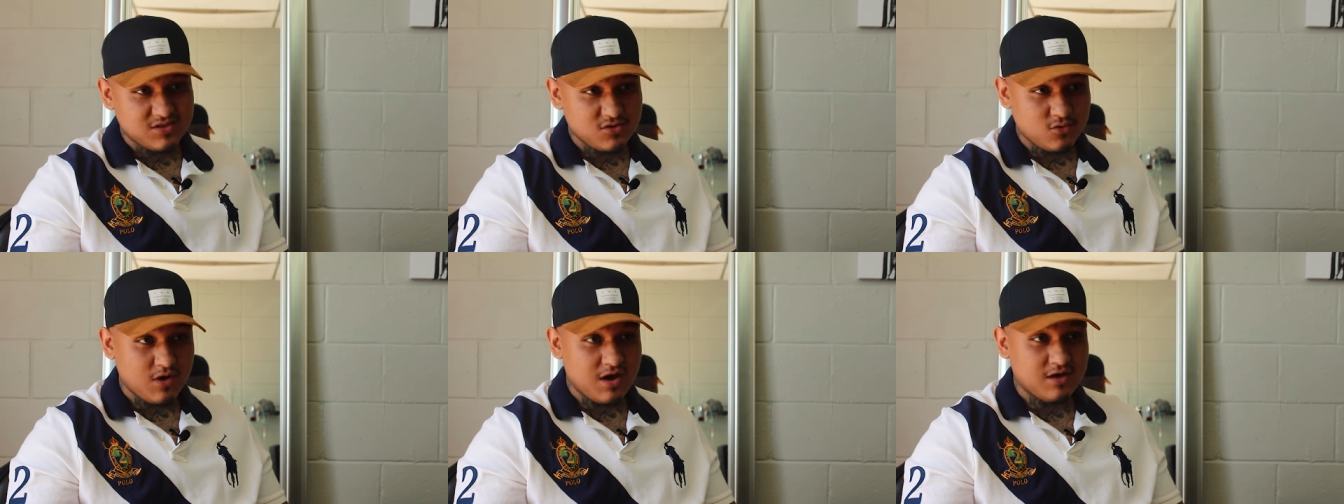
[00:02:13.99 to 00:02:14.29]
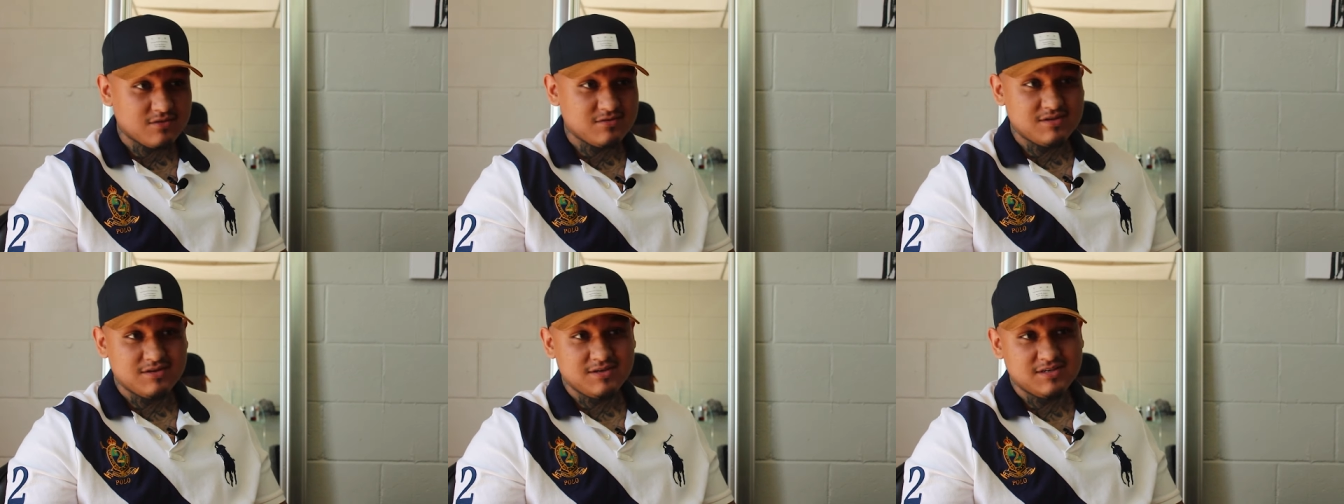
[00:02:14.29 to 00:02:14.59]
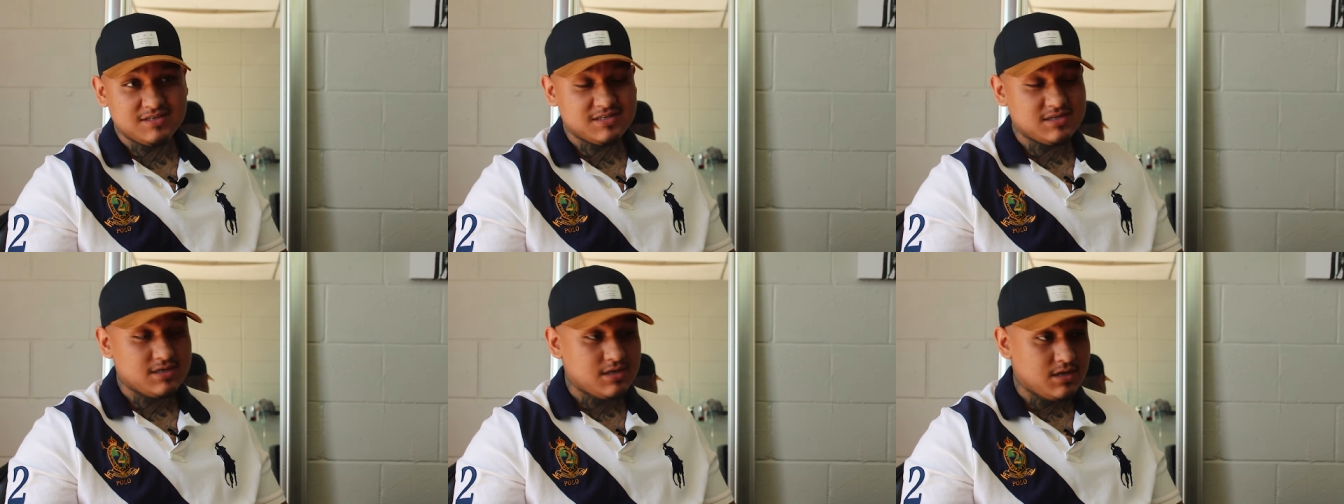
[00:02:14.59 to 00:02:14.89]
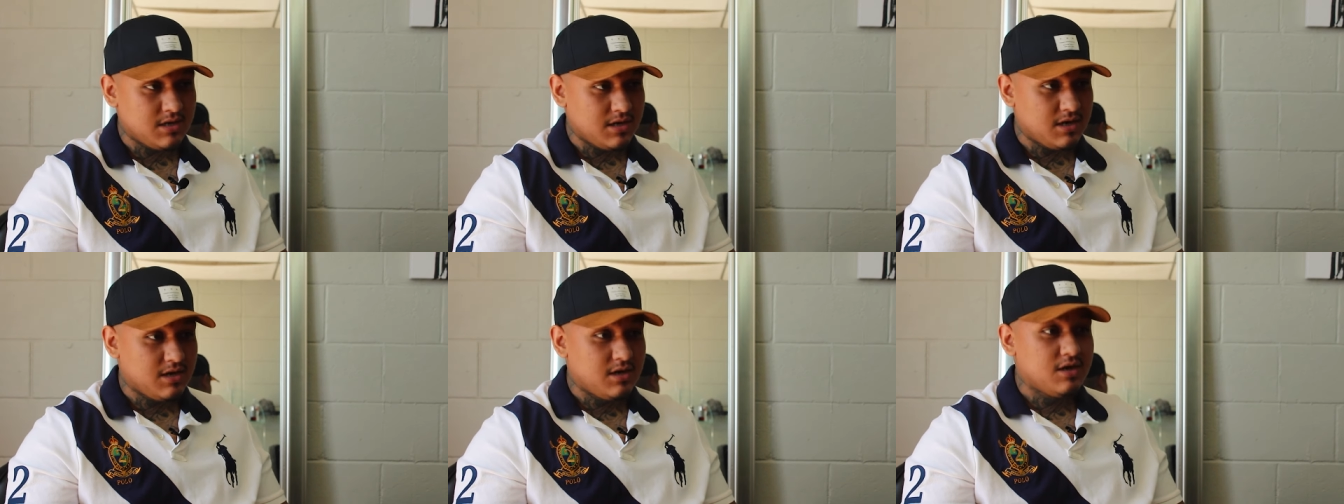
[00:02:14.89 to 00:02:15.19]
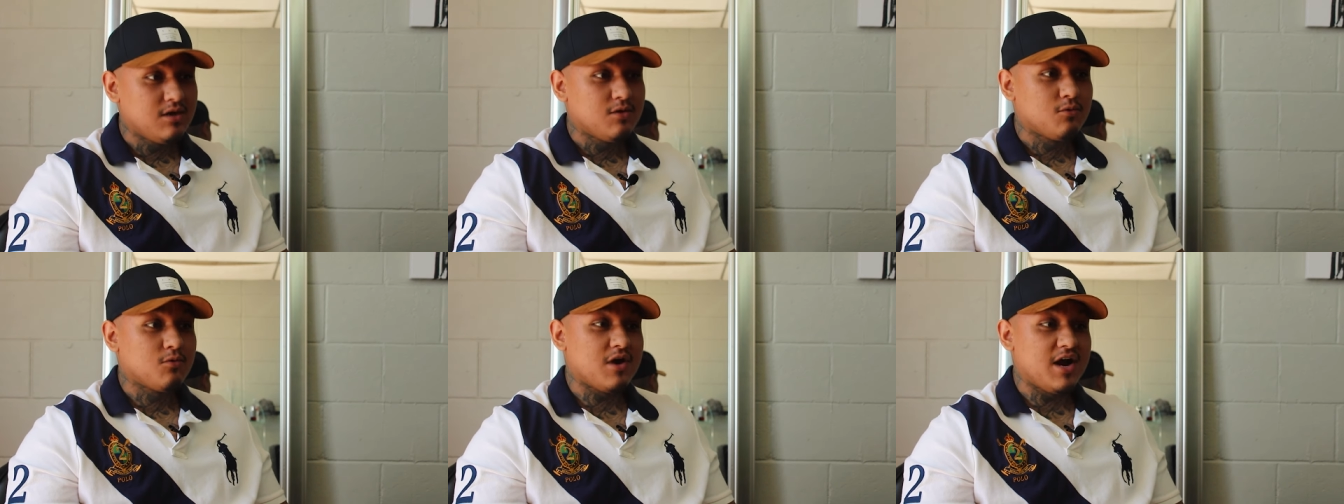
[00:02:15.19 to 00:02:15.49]
throughout this
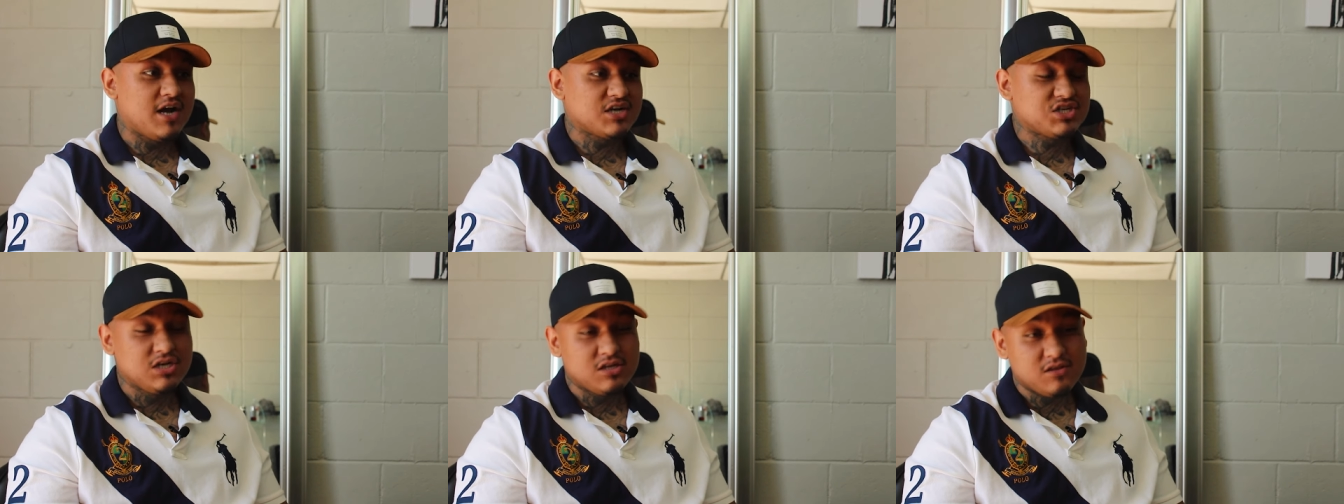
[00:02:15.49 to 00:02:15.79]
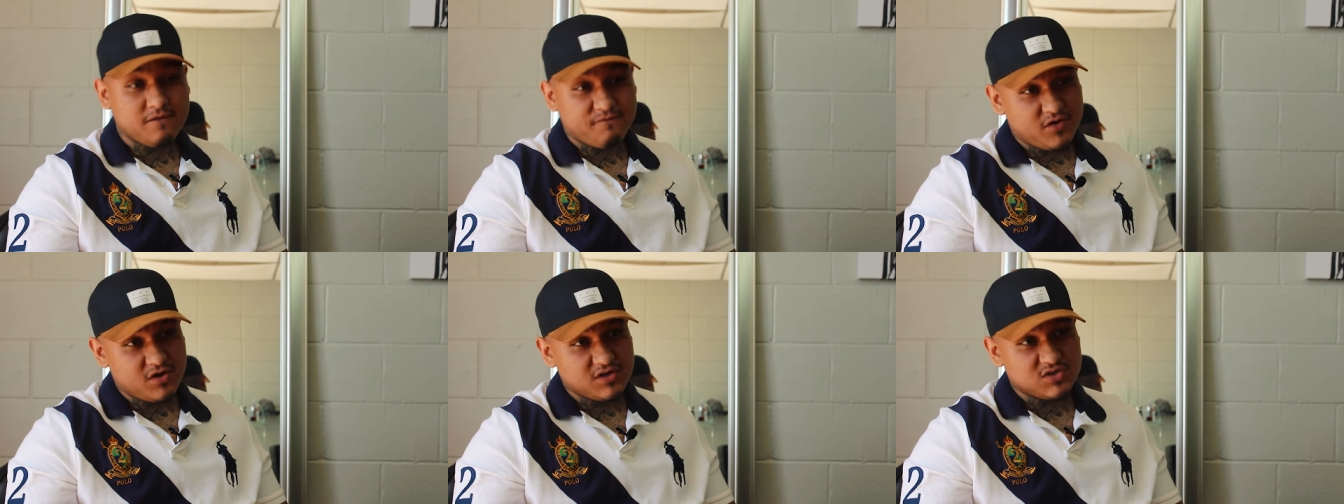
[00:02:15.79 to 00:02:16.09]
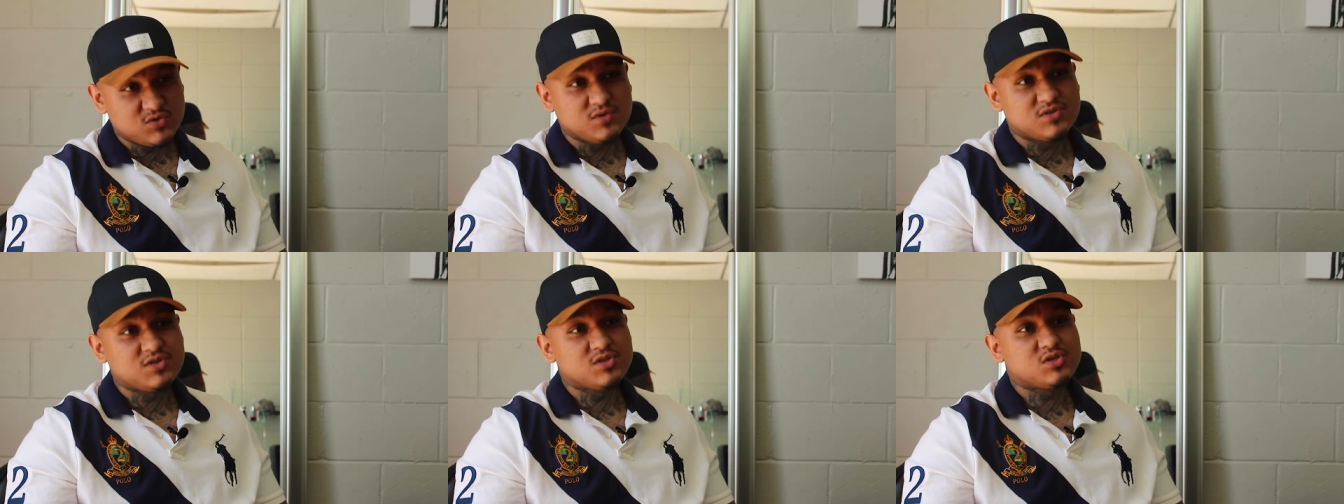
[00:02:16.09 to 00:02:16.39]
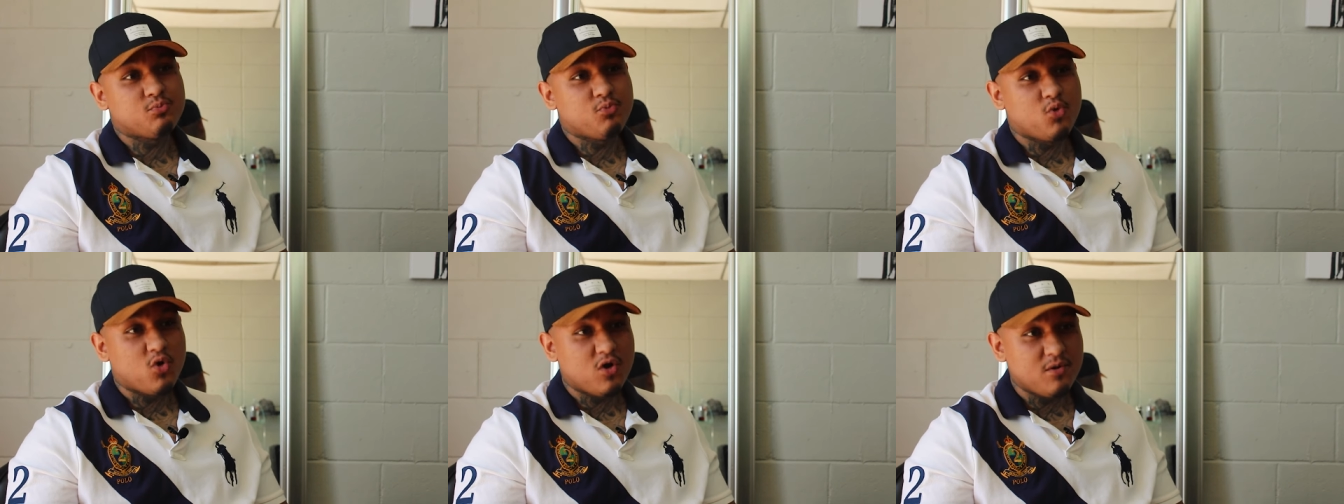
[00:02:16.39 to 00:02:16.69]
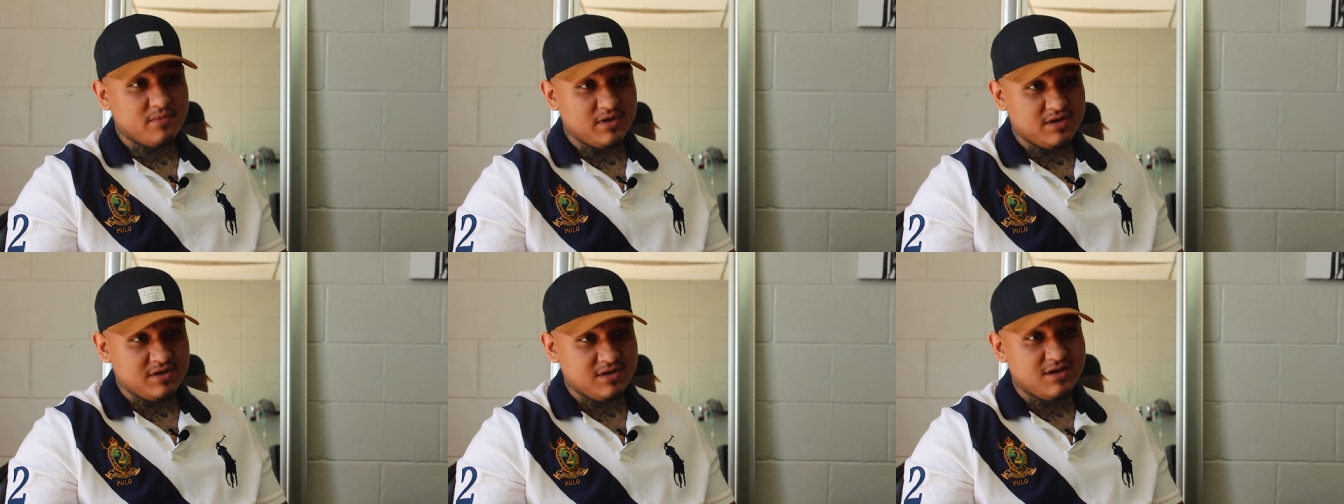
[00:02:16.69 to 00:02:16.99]
were actually the first ones to
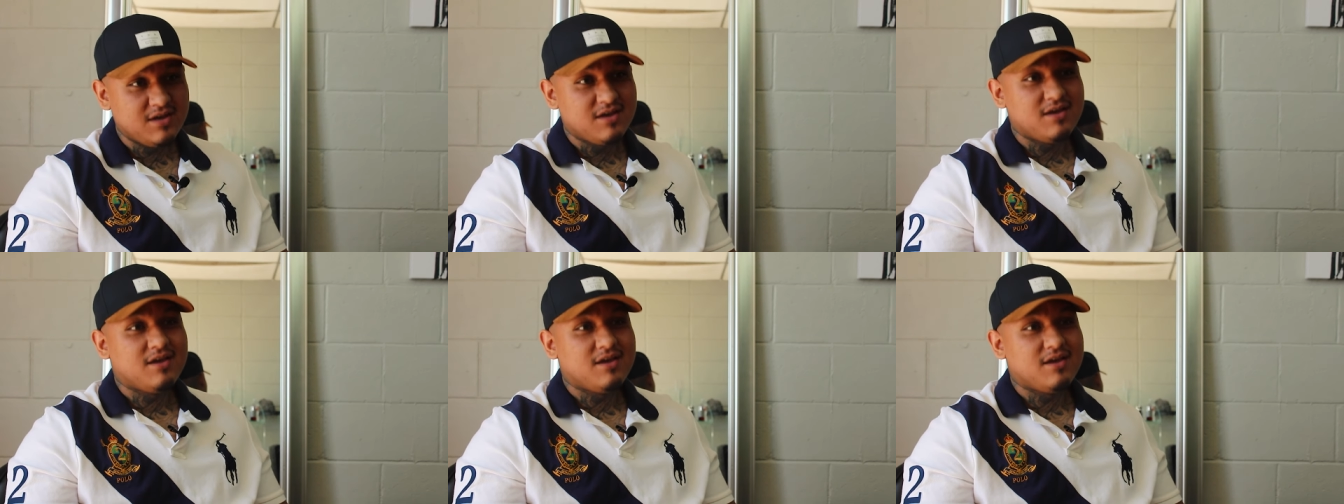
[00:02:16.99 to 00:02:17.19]
support me